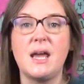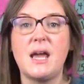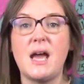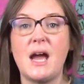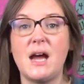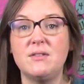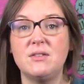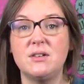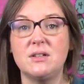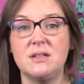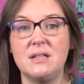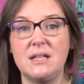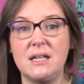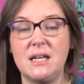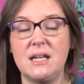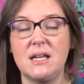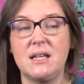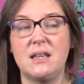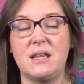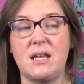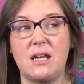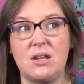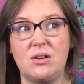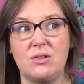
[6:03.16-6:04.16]
have a
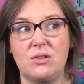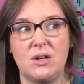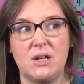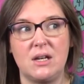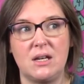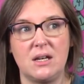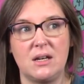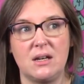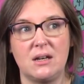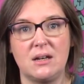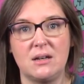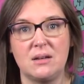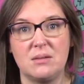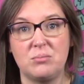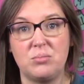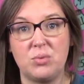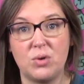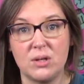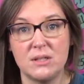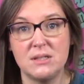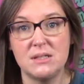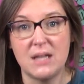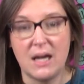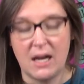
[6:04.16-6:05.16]
link that you can
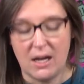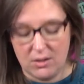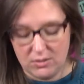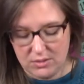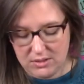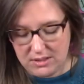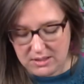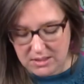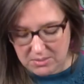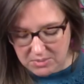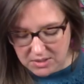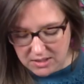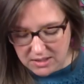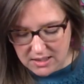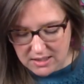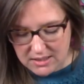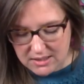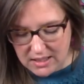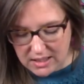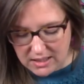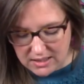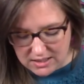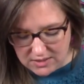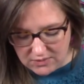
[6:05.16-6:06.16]
print out some of these
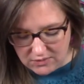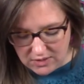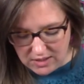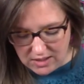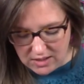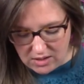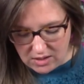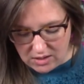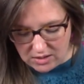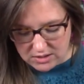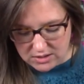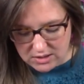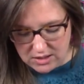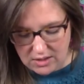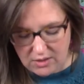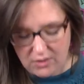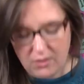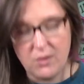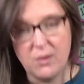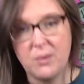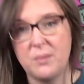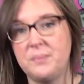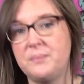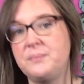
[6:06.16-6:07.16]
activity cards at
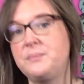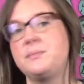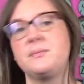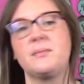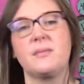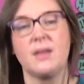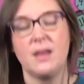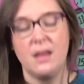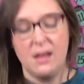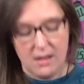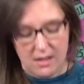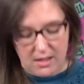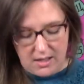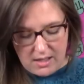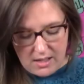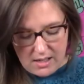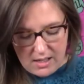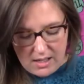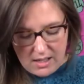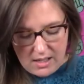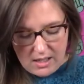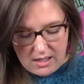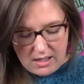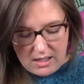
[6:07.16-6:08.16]
home.
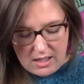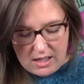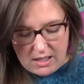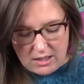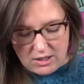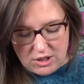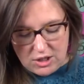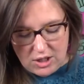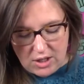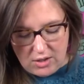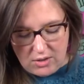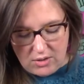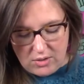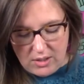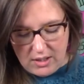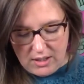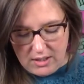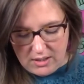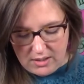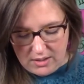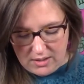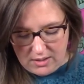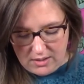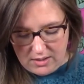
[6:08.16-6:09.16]
And so
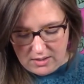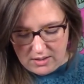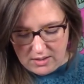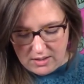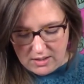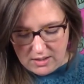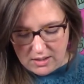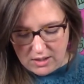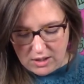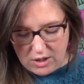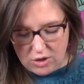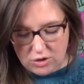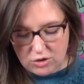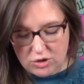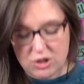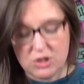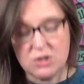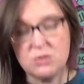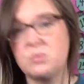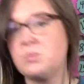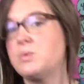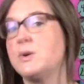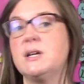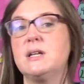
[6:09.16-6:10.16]
you're
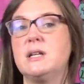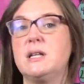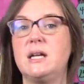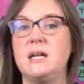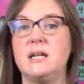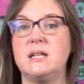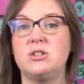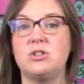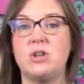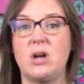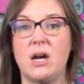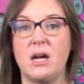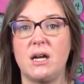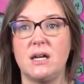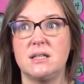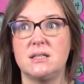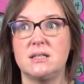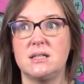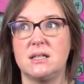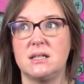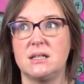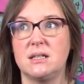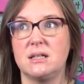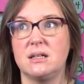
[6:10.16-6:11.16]
just really trying
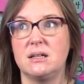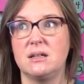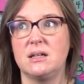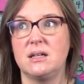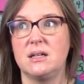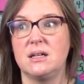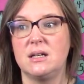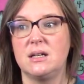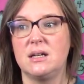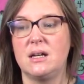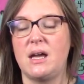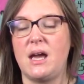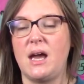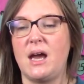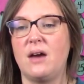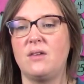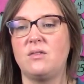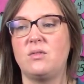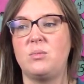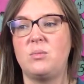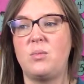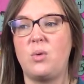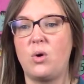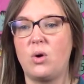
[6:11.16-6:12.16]
to
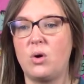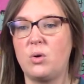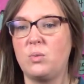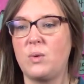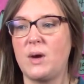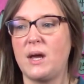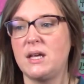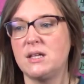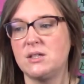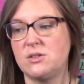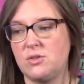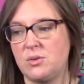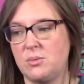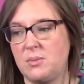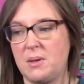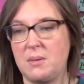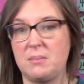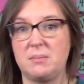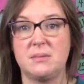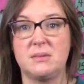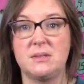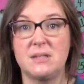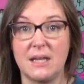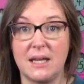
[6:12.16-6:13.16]
have more ways from
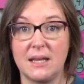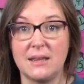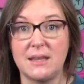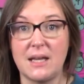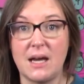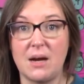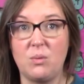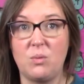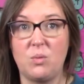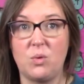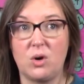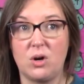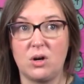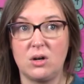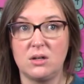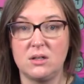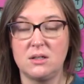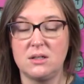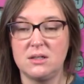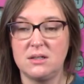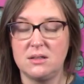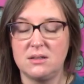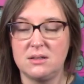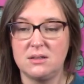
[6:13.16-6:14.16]
them to get that
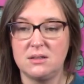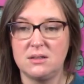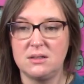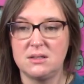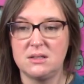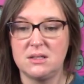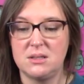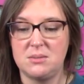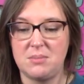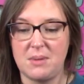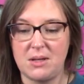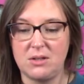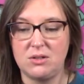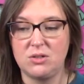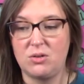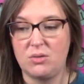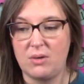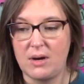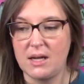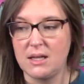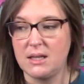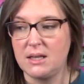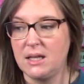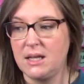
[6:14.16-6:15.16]
word spelled
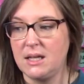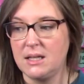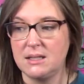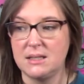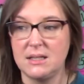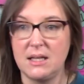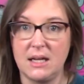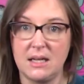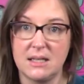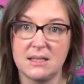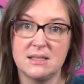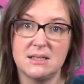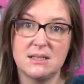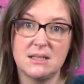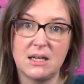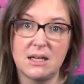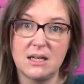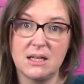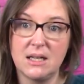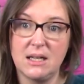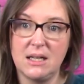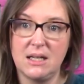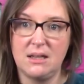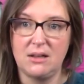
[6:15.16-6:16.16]
correctly and like
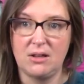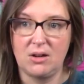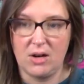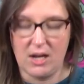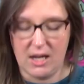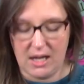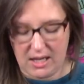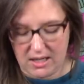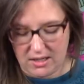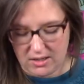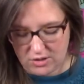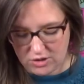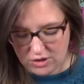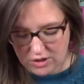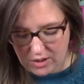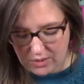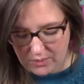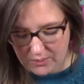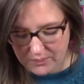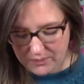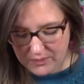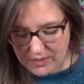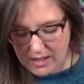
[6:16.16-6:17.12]
stuck in their head. So